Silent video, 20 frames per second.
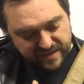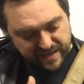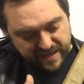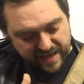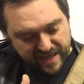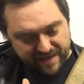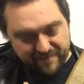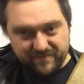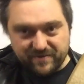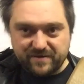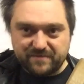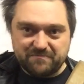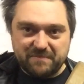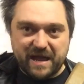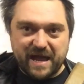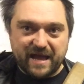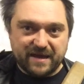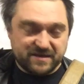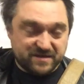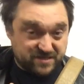have an
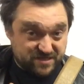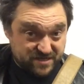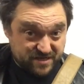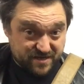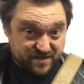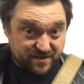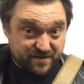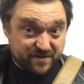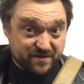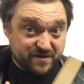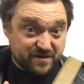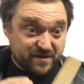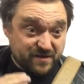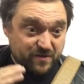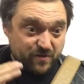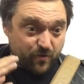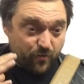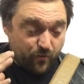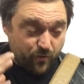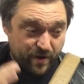idea
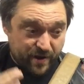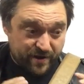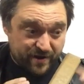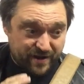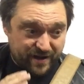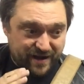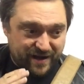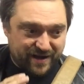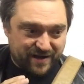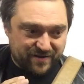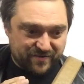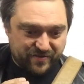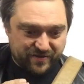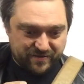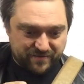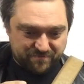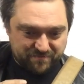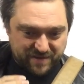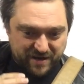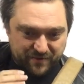where are
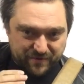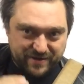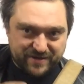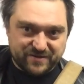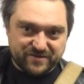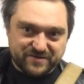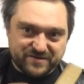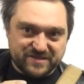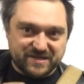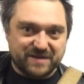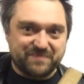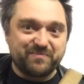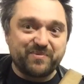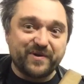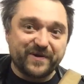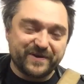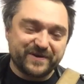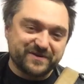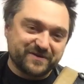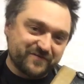the characteristic
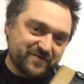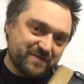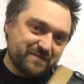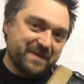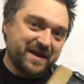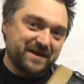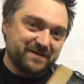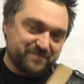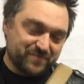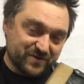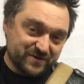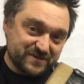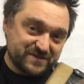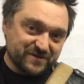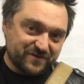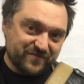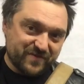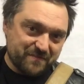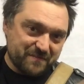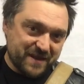points of
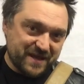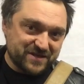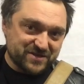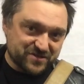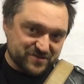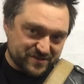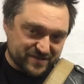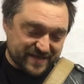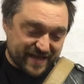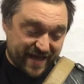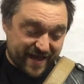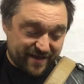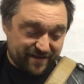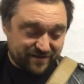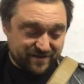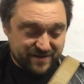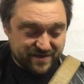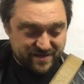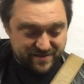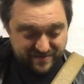the major
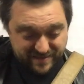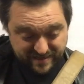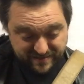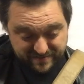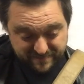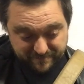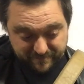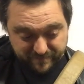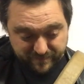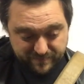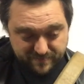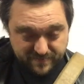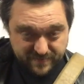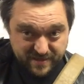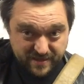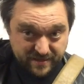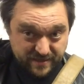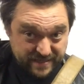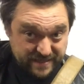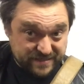scale, that
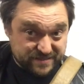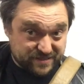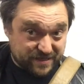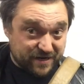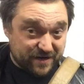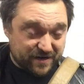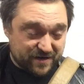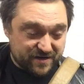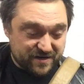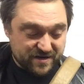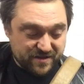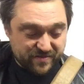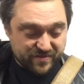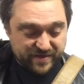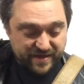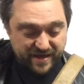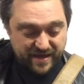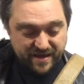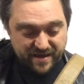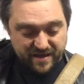these are
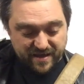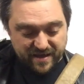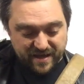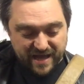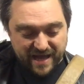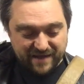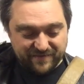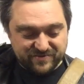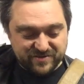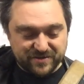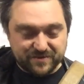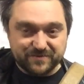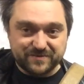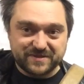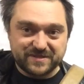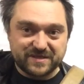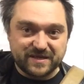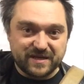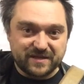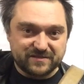the
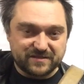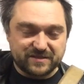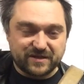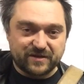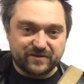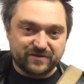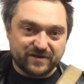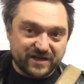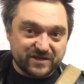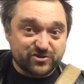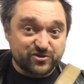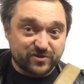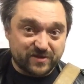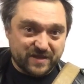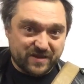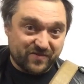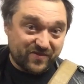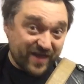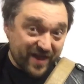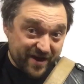halftones that are
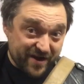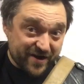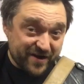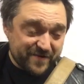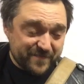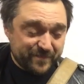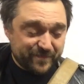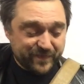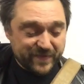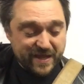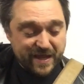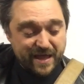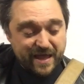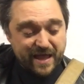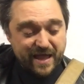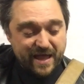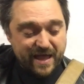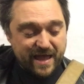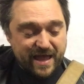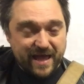naturally there,
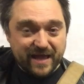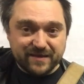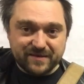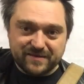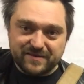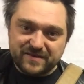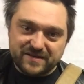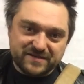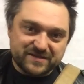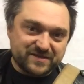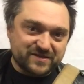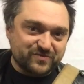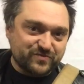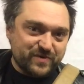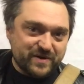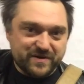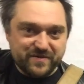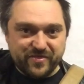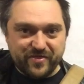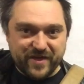and this is
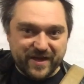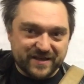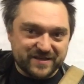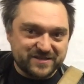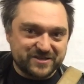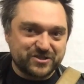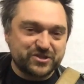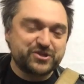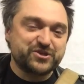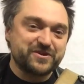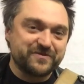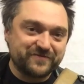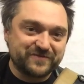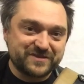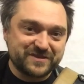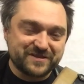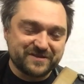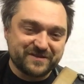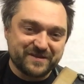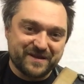where things
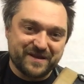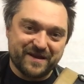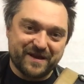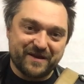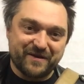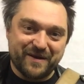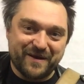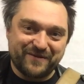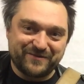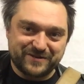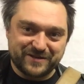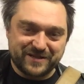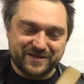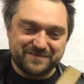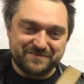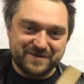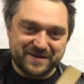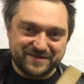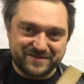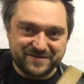shift around a
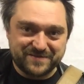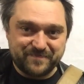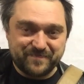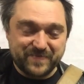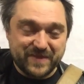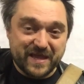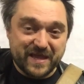little bit.